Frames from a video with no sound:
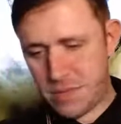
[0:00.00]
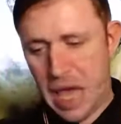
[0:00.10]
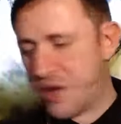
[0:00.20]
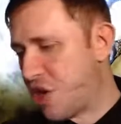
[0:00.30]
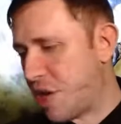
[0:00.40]

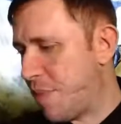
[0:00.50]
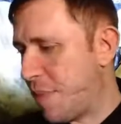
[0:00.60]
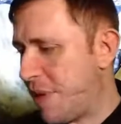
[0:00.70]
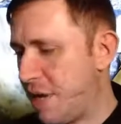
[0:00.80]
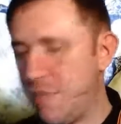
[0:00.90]
and you can
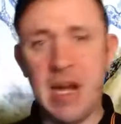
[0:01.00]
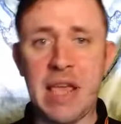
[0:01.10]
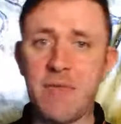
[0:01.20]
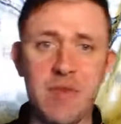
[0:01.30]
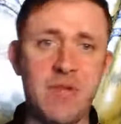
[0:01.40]
maybe,
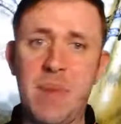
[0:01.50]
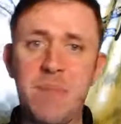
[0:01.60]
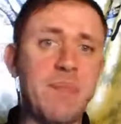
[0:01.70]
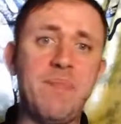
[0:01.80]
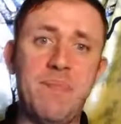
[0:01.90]
like, there
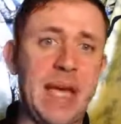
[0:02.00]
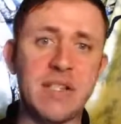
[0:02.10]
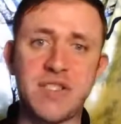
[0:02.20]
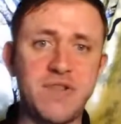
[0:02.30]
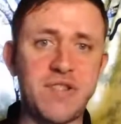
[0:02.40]
might be
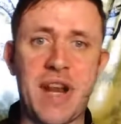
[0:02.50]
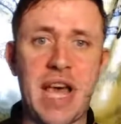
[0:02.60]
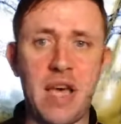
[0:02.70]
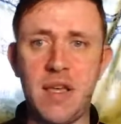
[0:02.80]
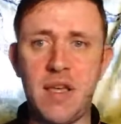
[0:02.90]
answers in it.